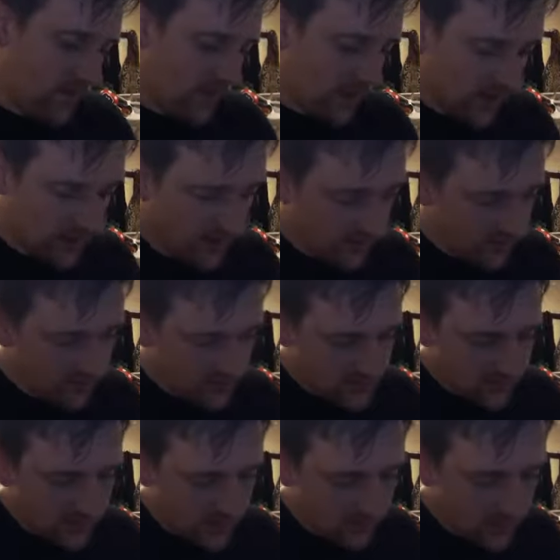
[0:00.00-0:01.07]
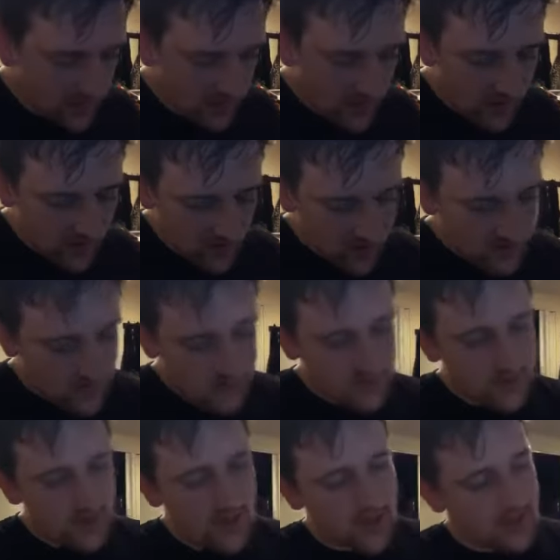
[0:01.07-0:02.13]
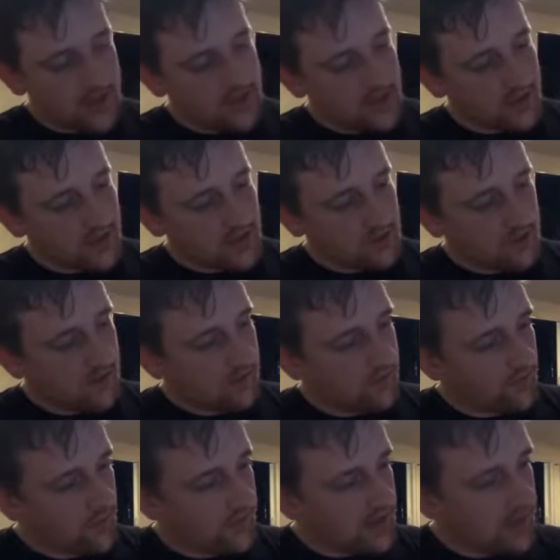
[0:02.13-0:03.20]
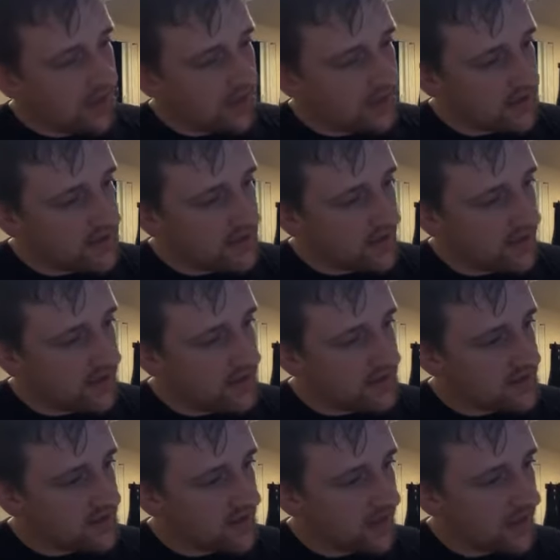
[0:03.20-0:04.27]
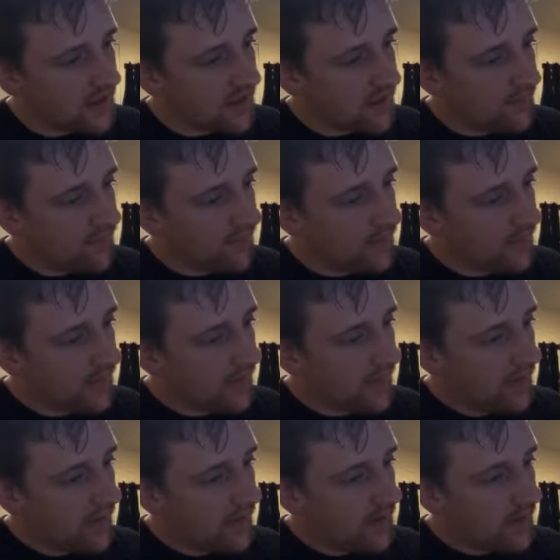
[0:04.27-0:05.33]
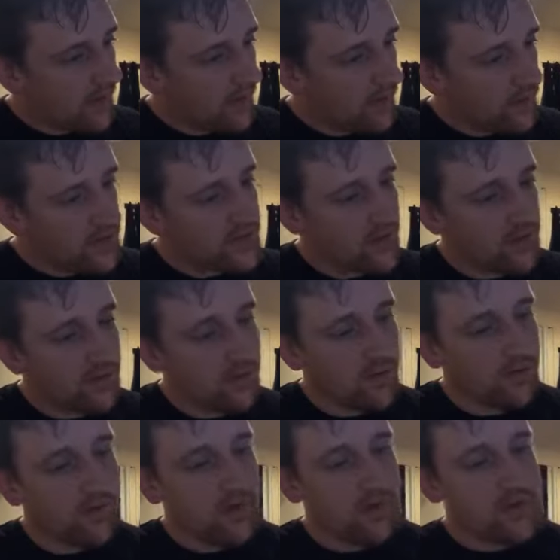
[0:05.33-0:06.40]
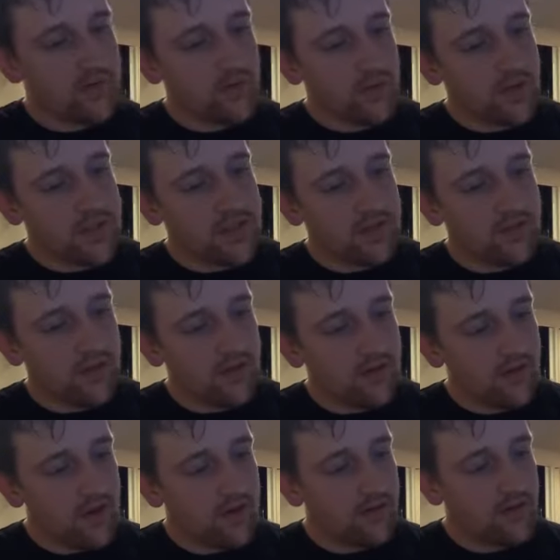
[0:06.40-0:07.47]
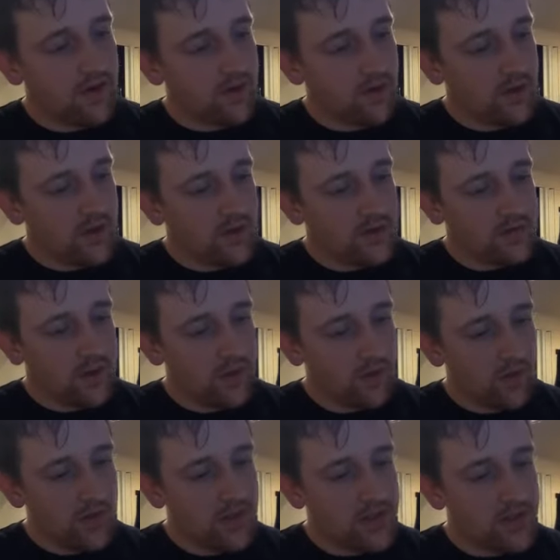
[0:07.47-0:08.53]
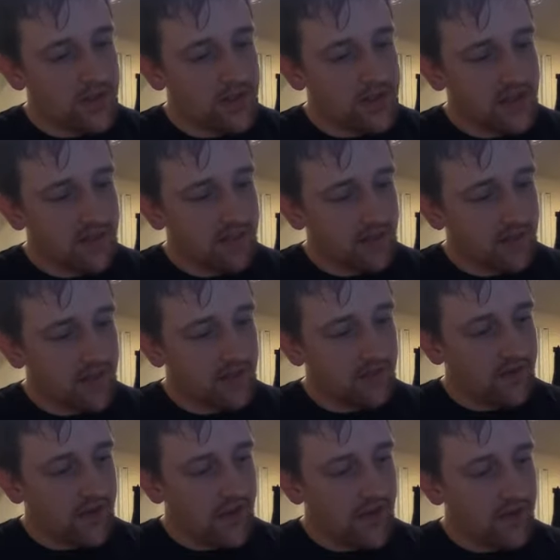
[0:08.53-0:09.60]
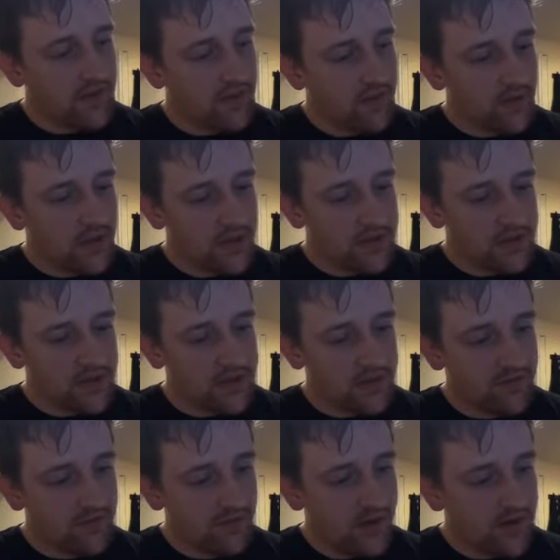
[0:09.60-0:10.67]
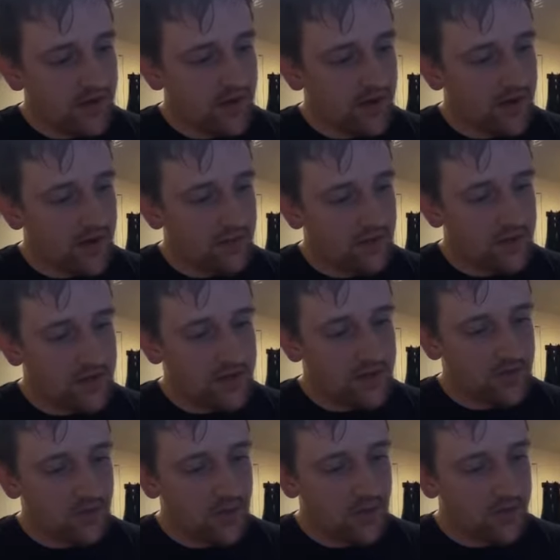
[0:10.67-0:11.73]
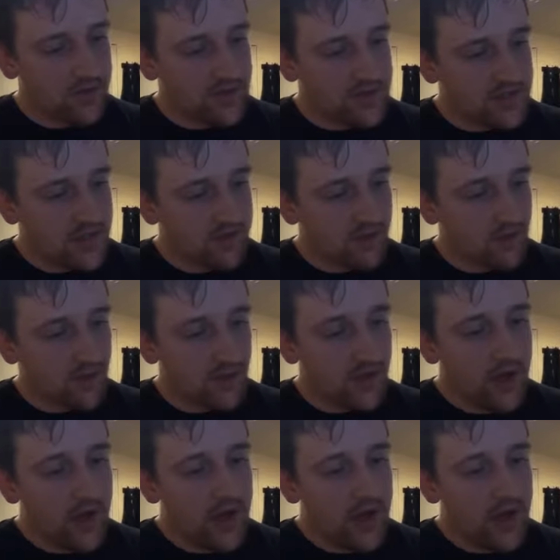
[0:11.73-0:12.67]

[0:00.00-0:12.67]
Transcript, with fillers: Okay, sorry. Uh, John twelve forty eight says, um, We'll start with verse 47. And if anyone hears my words and does not believe, I do not judge him, for I did not come to judge the world, but to save the world.